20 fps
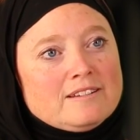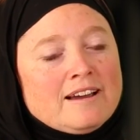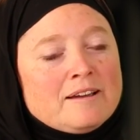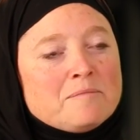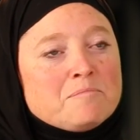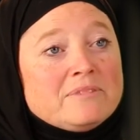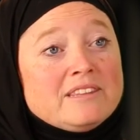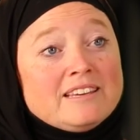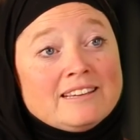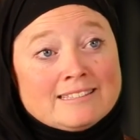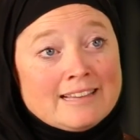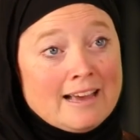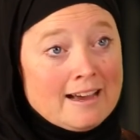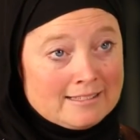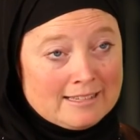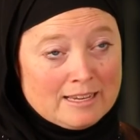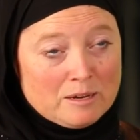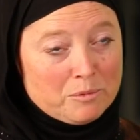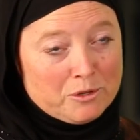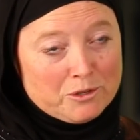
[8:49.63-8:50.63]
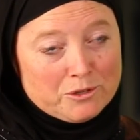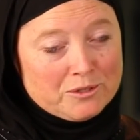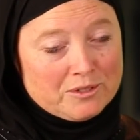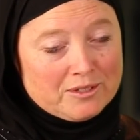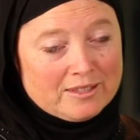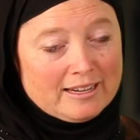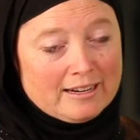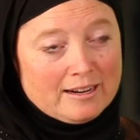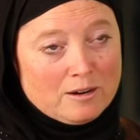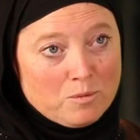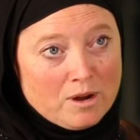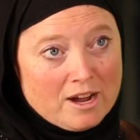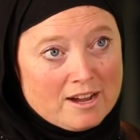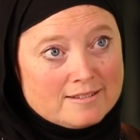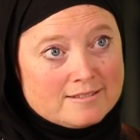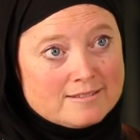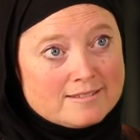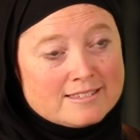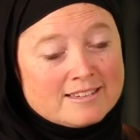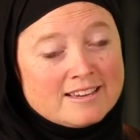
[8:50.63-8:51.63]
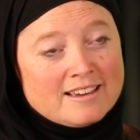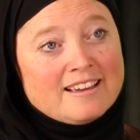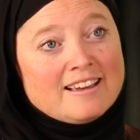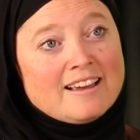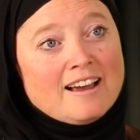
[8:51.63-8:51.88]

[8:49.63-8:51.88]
I'm the exact same person that I was.